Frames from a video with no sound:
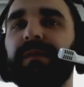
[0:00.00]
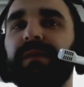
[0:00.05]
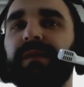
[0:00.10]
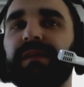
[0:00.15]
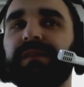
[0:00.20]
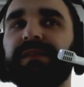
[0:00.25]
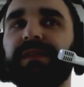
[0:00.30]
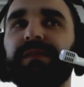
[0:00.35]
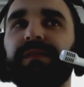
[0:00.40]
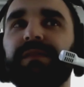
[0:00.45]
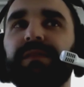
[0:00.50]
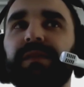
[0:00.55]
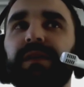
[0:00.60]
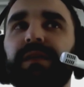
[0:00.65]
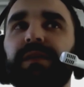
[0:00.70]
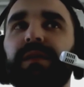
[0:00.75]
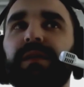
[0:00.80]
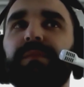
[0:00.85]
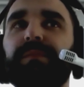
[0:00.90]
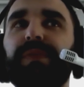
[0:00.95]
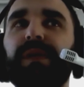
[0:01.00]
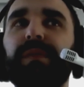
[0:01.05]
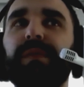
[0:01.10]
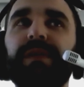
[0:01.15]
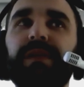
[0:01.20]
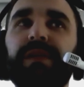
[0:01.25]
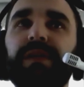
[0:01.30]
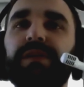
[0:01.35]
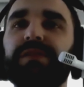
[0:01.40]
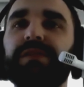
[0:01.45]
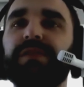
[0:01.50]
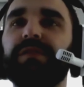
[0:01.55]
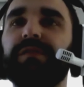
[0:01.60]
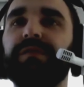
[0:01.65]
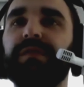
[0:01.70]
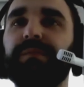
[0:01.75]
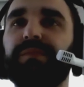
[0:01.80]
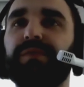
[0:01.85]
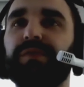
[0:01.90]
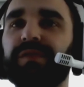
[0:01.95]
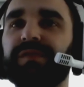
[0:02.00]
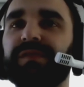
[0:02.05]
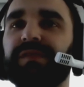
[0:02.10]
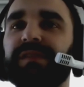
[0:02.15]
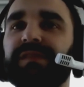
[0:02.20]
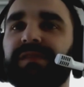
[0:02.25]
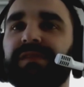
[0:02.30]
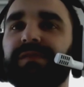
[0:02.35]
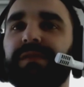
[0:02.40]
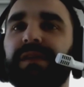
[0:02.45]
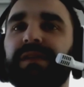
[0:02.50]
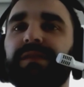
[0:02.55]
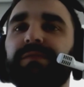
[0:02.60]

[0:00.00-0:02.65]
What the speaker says: It's an implementation of a process, right?